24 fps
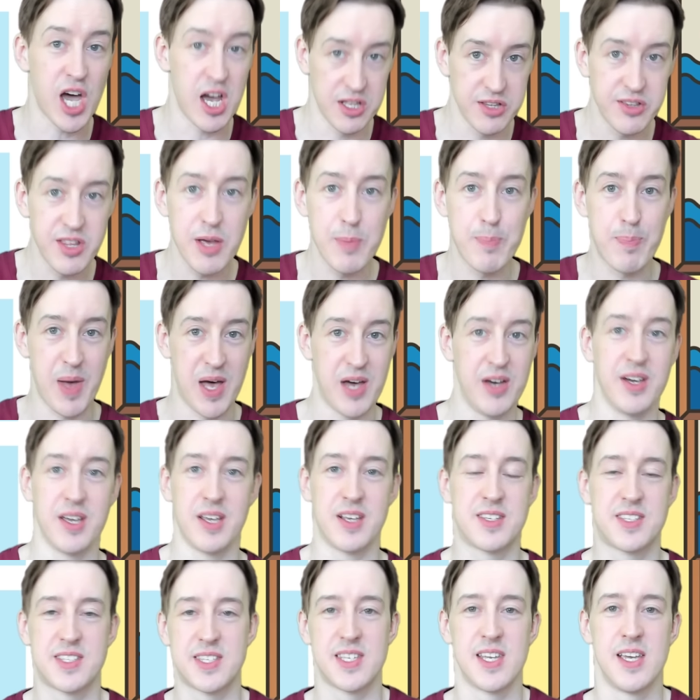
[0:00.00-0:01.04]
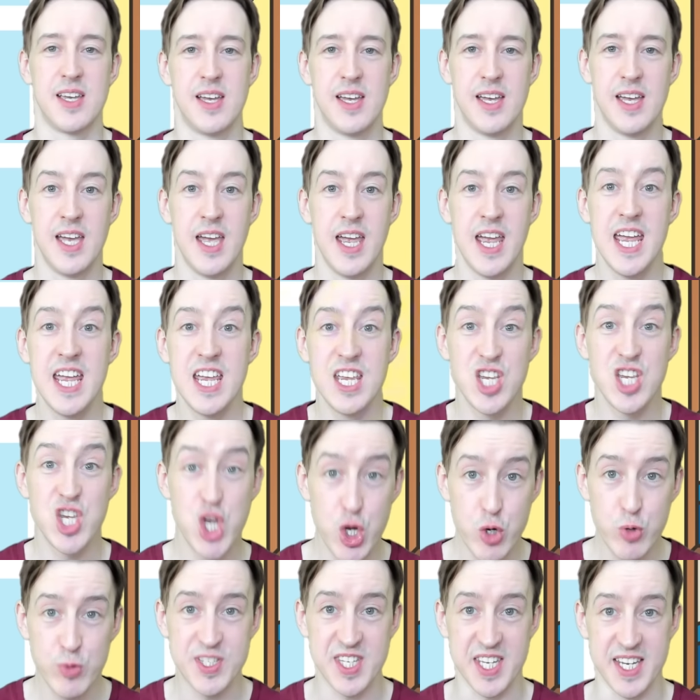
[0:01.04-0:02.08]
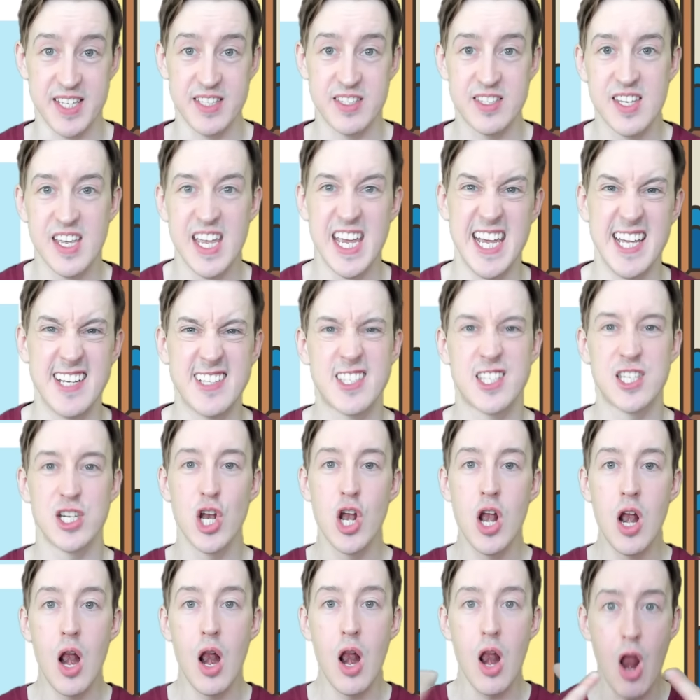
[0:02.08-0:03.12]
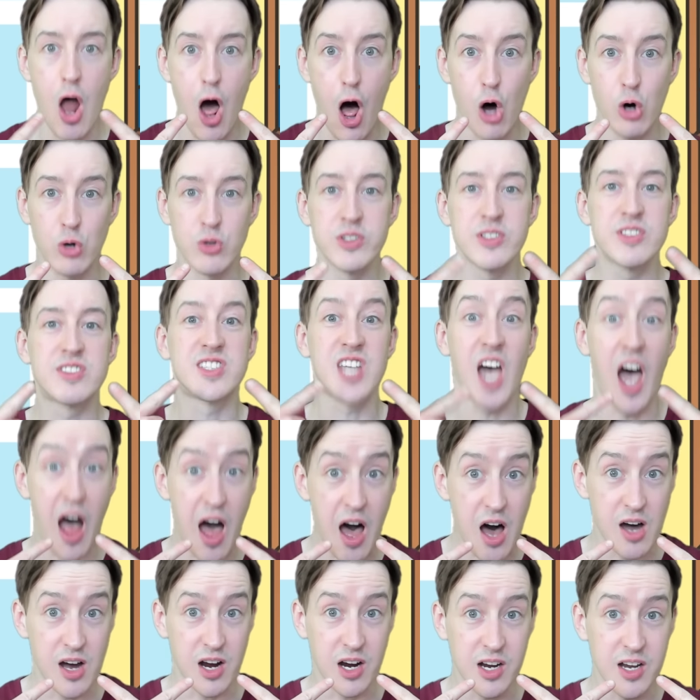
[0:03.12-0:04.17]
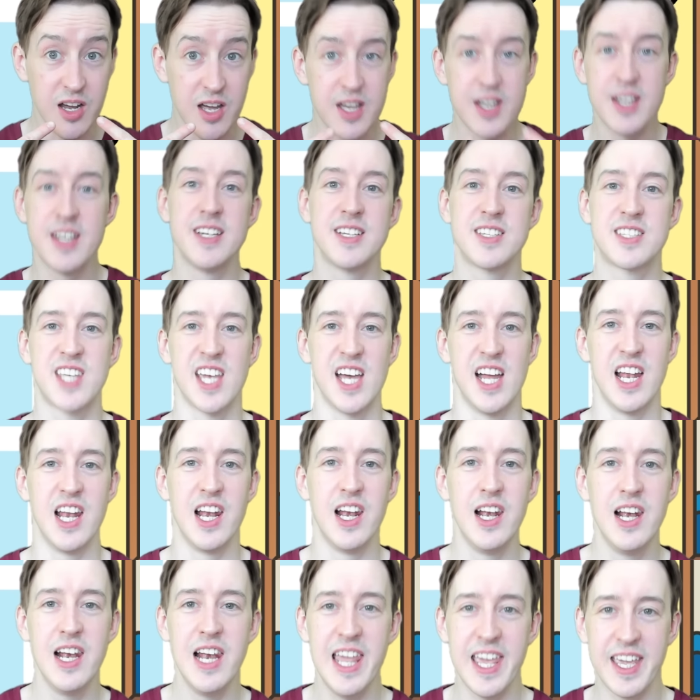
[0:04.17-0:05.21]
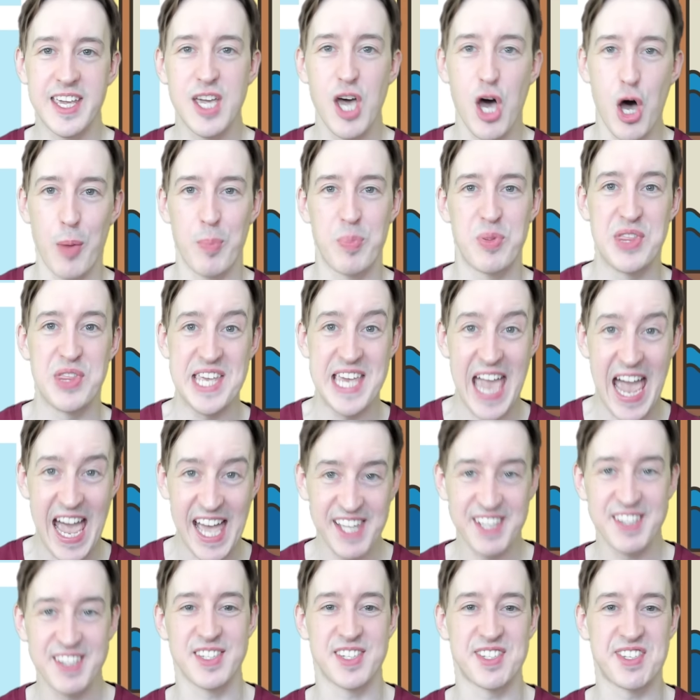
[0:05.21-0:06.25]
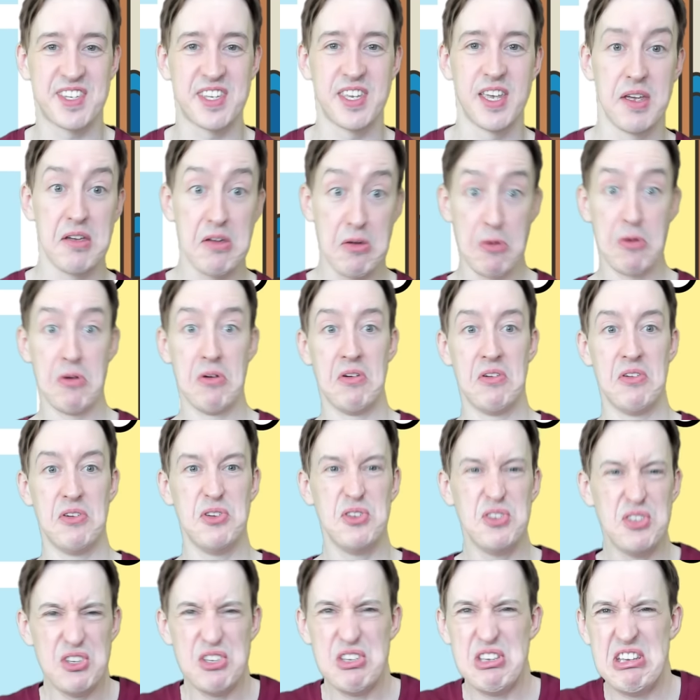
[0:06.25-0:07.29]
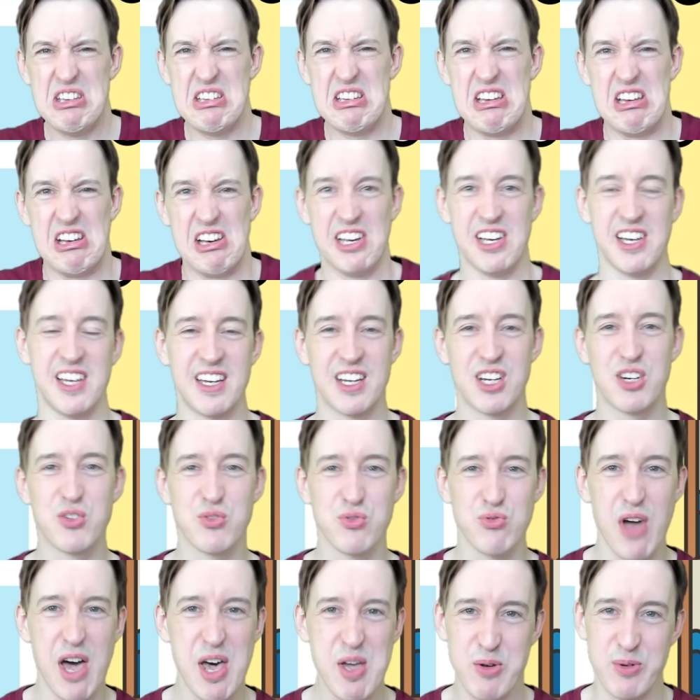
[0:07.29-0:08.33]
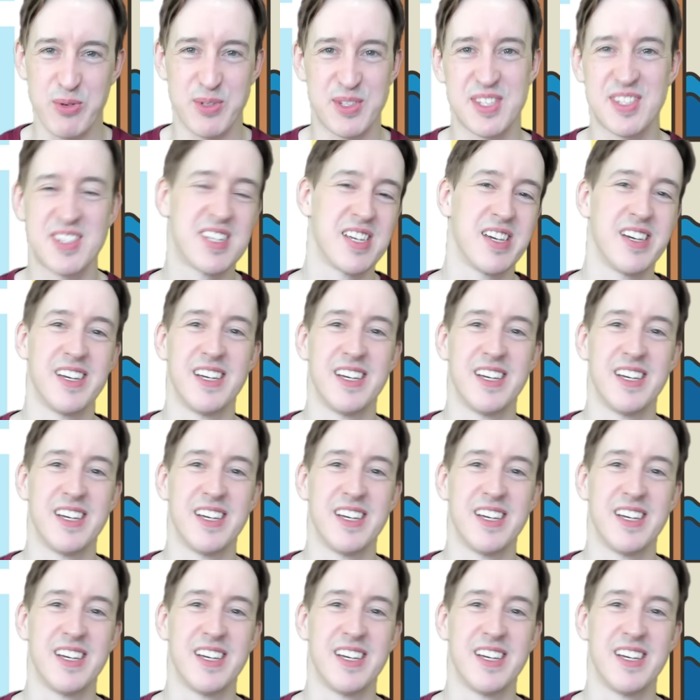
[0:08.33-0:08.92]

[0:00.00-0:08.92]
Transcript: other bugs. It uses its long tongue to lick up the ants. Ugh, gross.